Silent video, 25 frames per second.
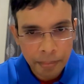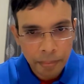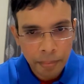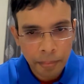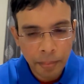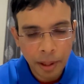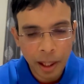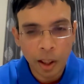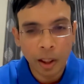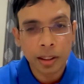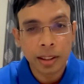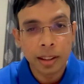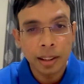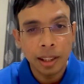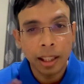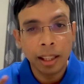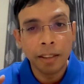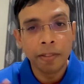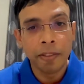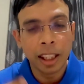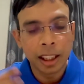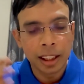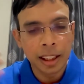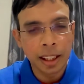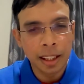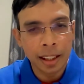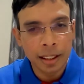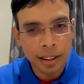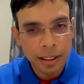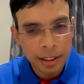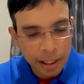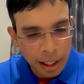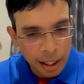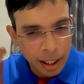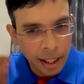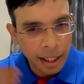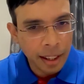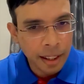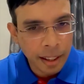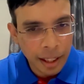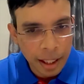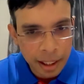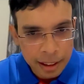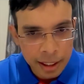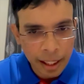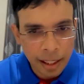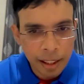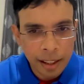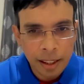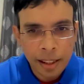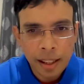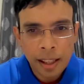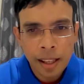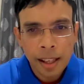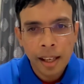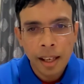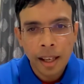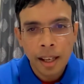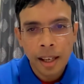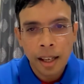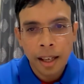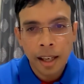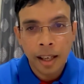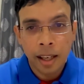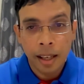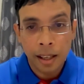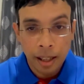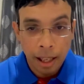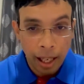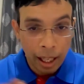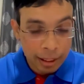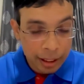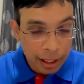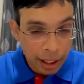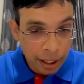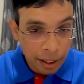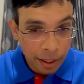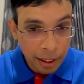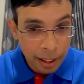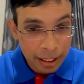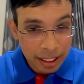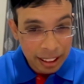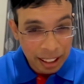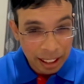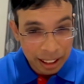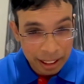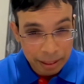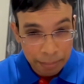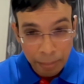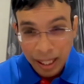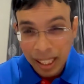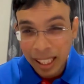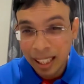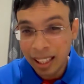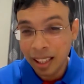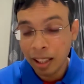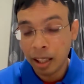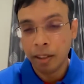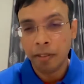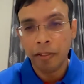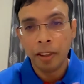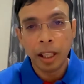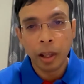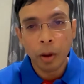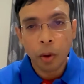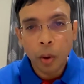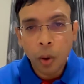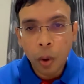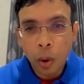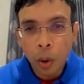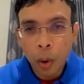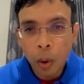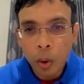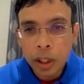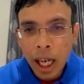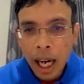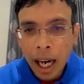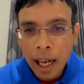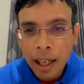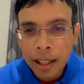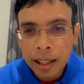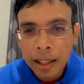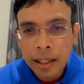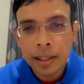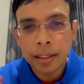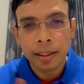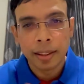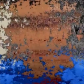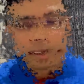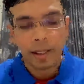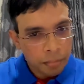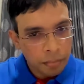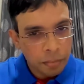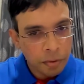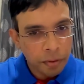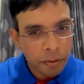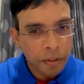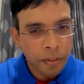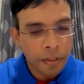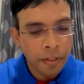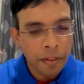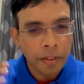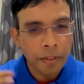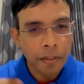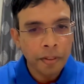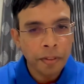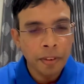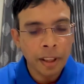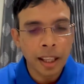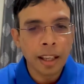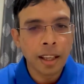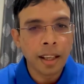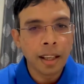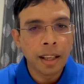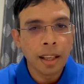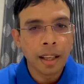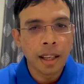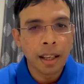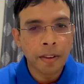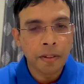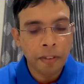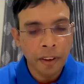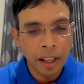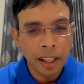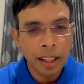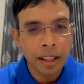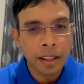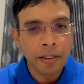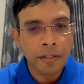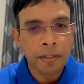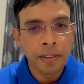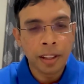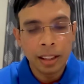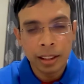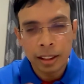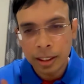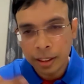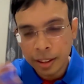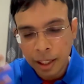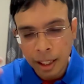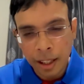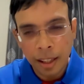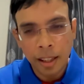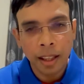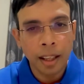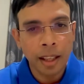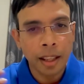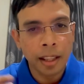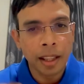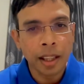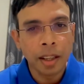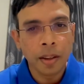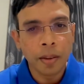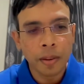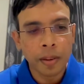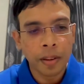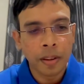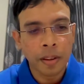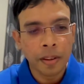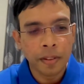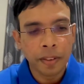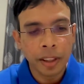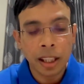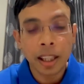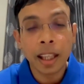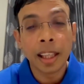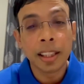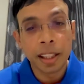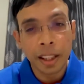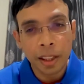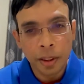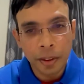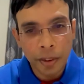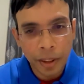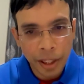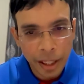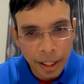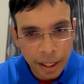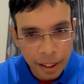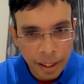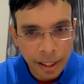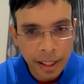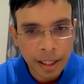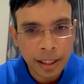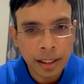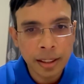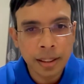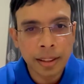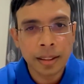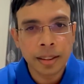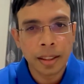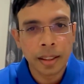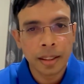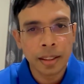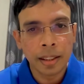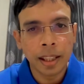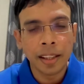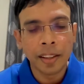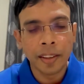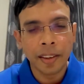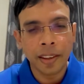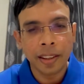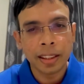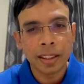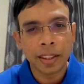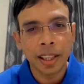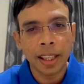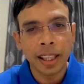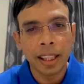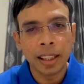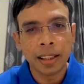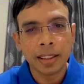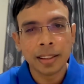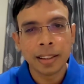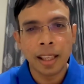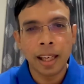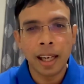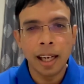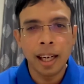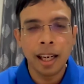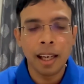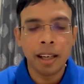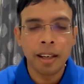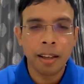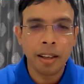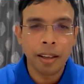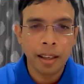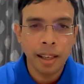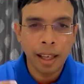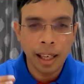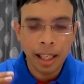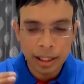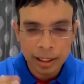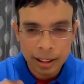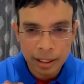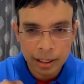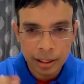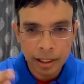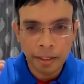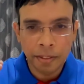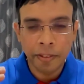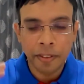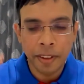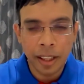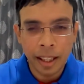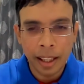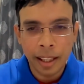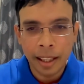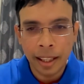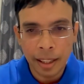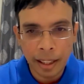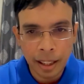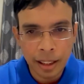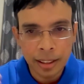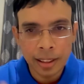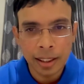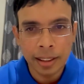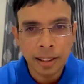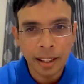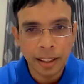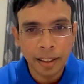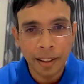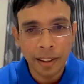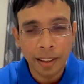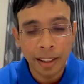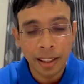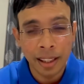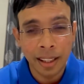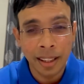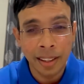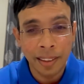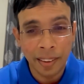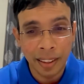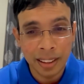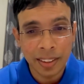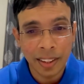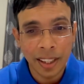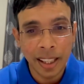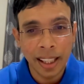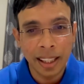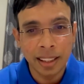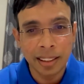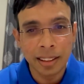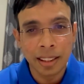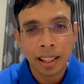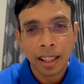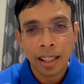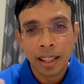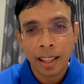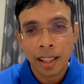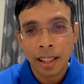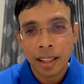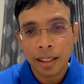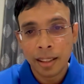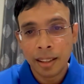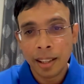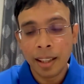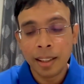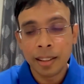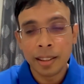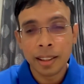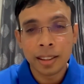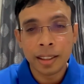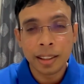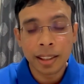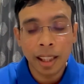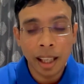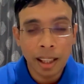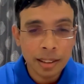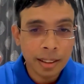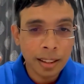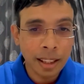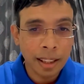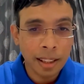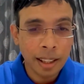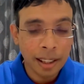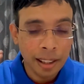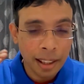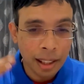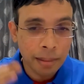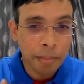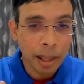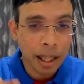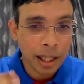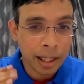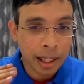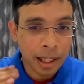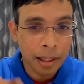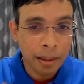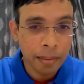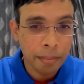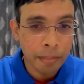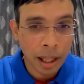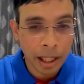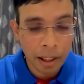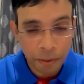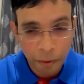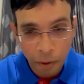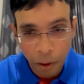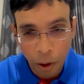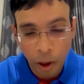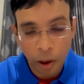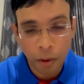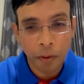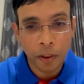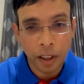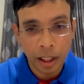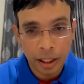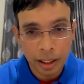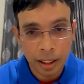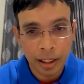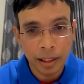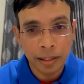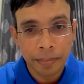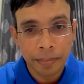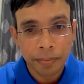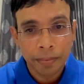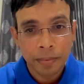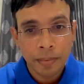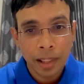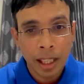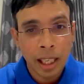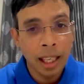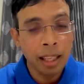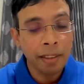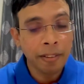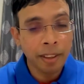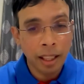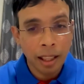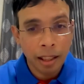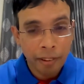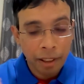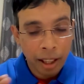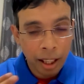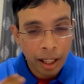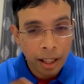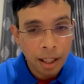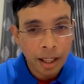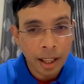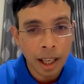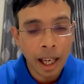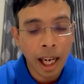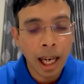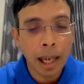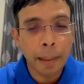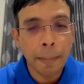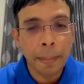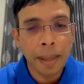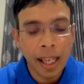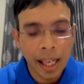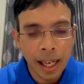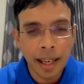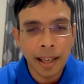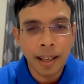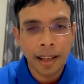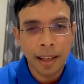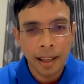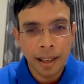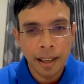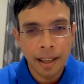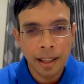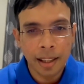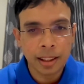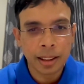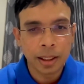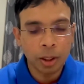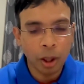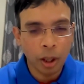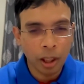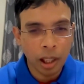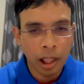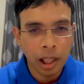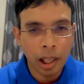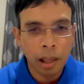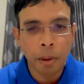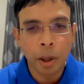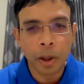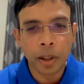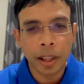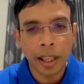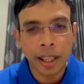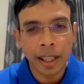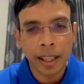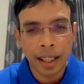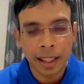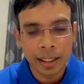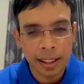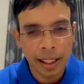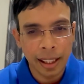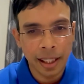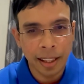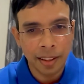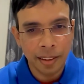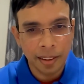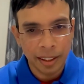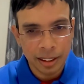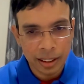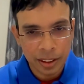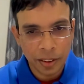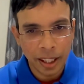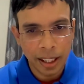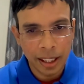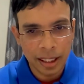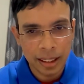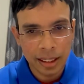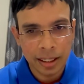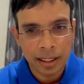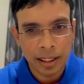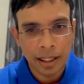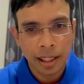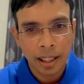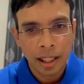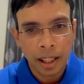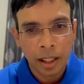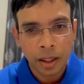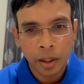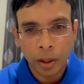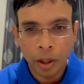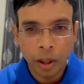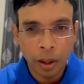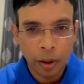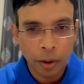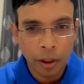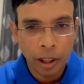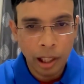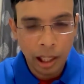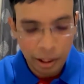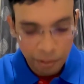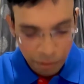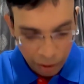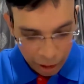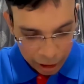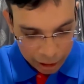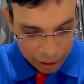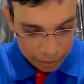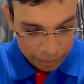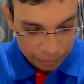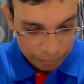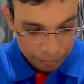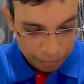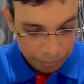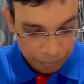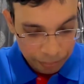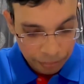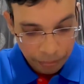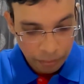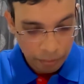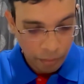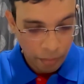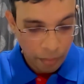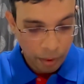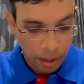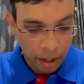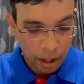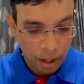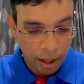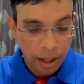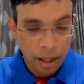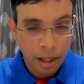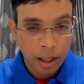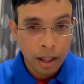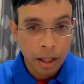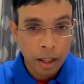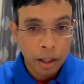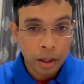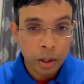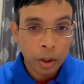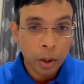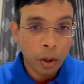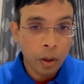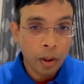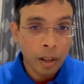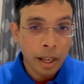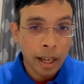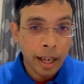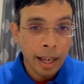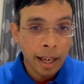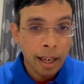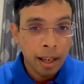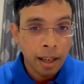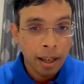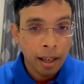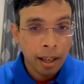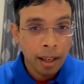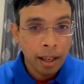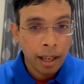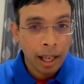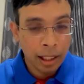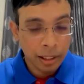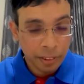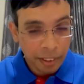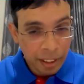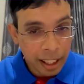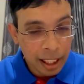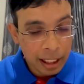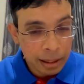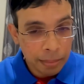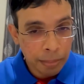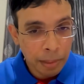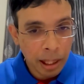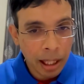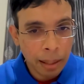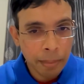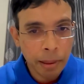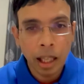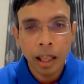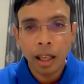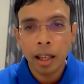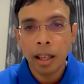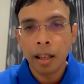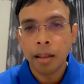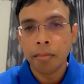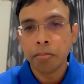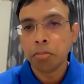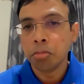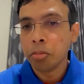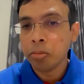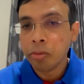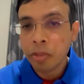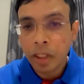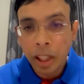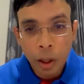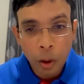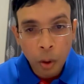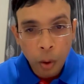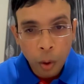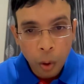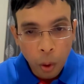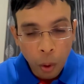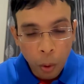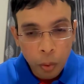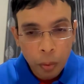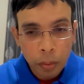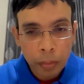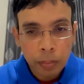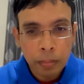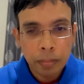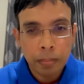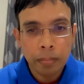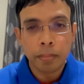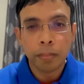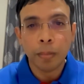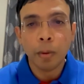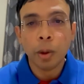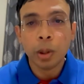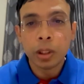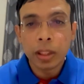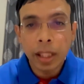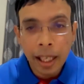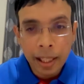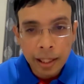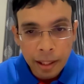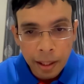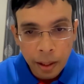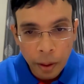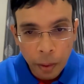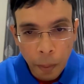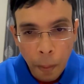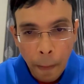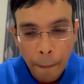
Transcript: Because inflation is still increasing. Has it reached its peak? We don't know that. Fed will still will continue to increase the interest rates, and as the Fed increases interest rates, there is a chance that Indian market might fall further. And even our RBI is talking about increasing interest rates to control inflation. So has we reached minima? We don't know. Most likely no.